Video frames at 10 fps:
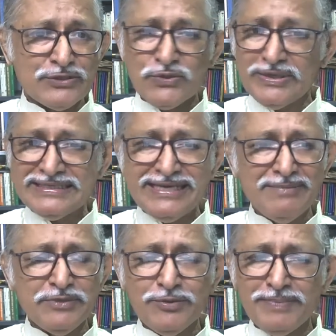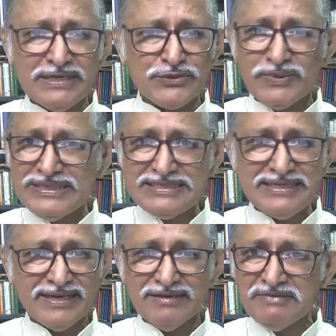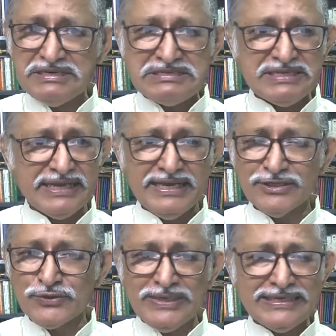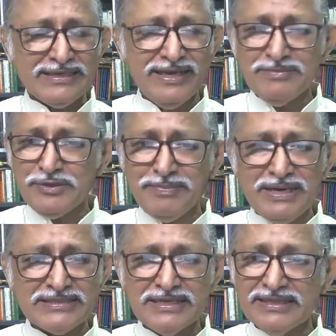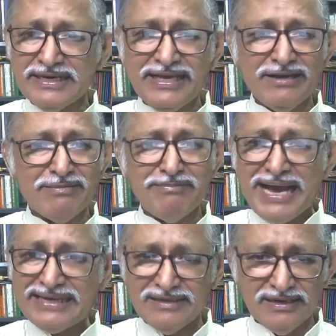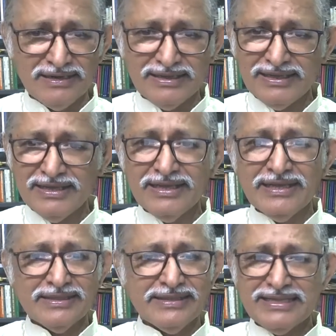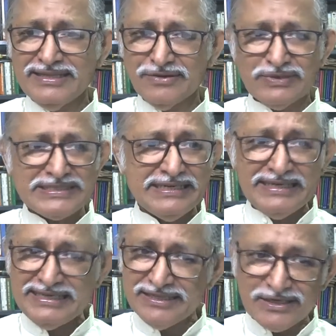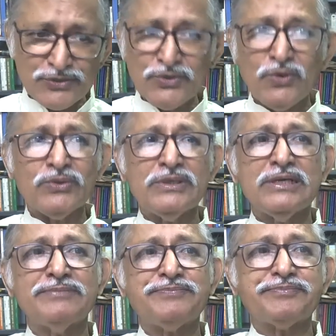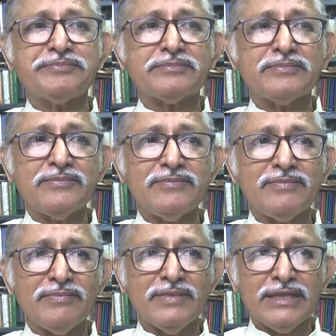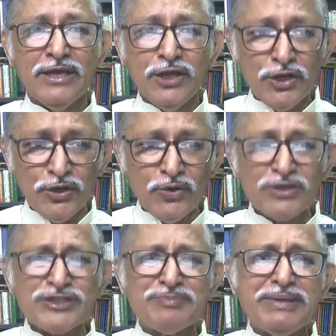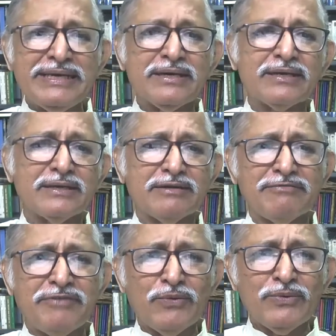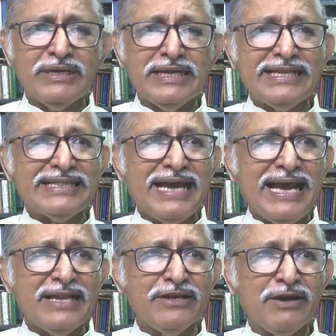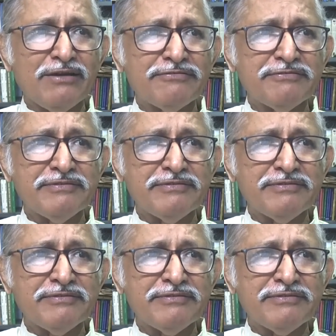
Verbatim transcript: So it came to pass, 22nd once again. So it came to pass in the day of battle that there was neither sword nor spear found in the hand of